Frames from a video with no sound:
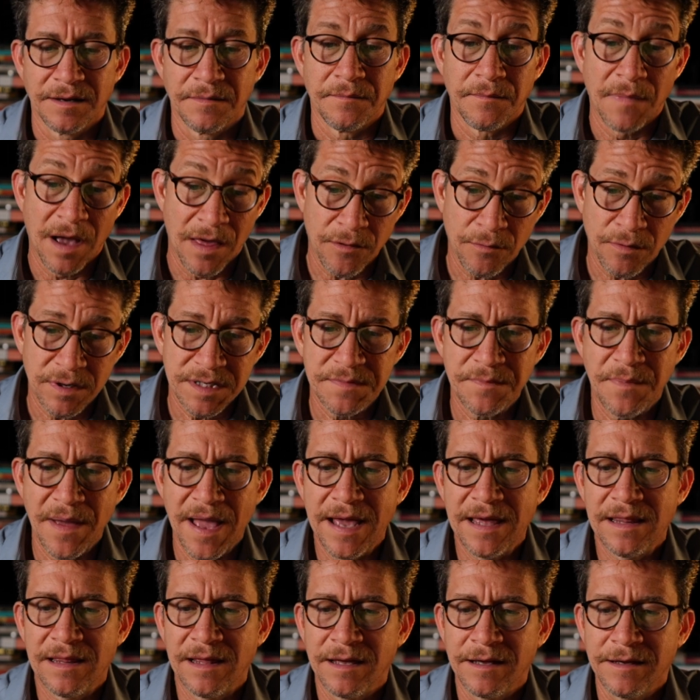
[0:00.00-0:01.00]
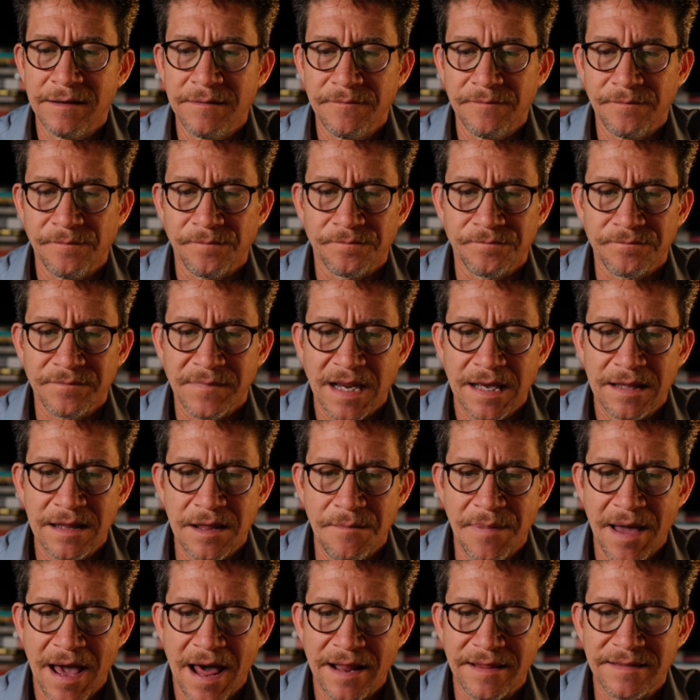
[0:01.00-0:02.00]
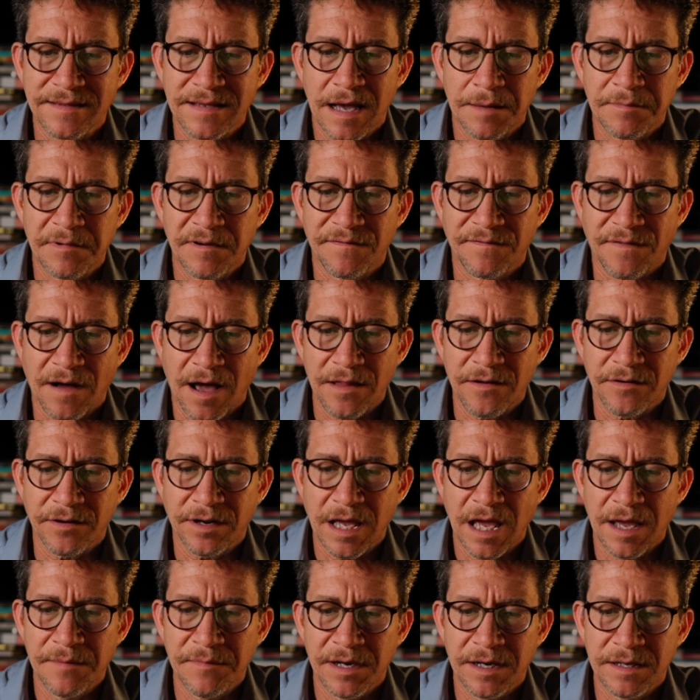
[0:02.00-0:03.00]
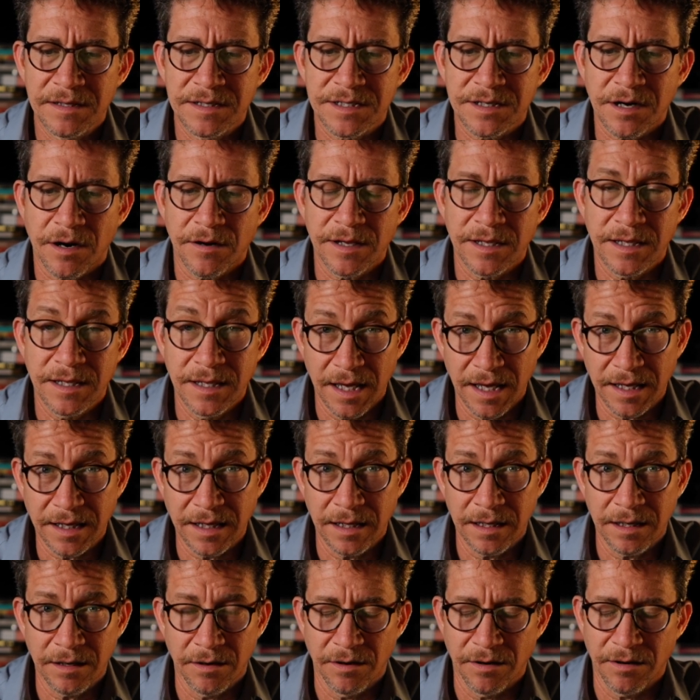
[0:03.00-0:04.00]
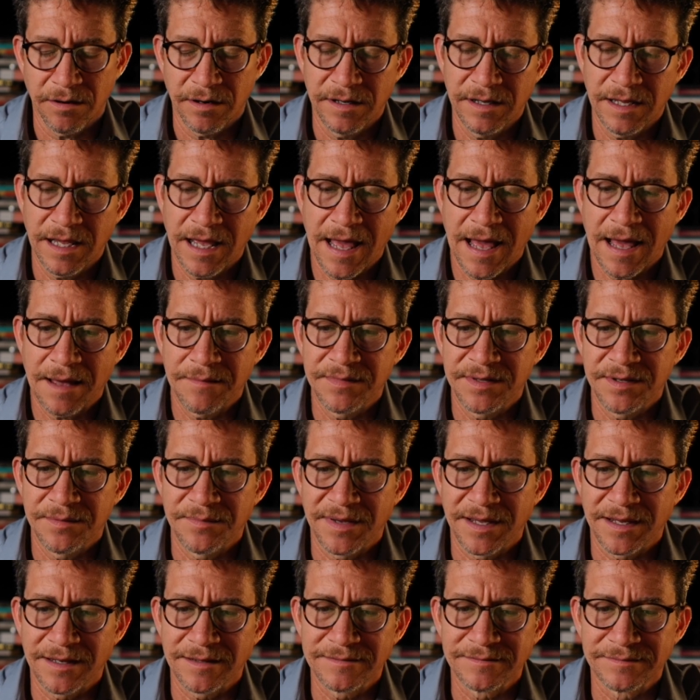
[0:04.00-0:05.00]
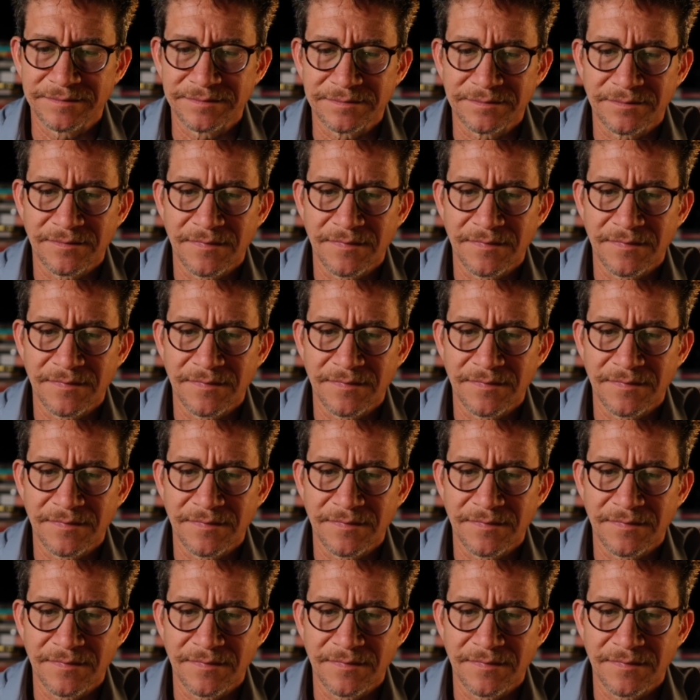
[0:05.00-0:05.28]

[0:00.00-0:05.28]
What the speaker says: Mother was bathing in the bathtub and father came in and started kicking her in the abdomen,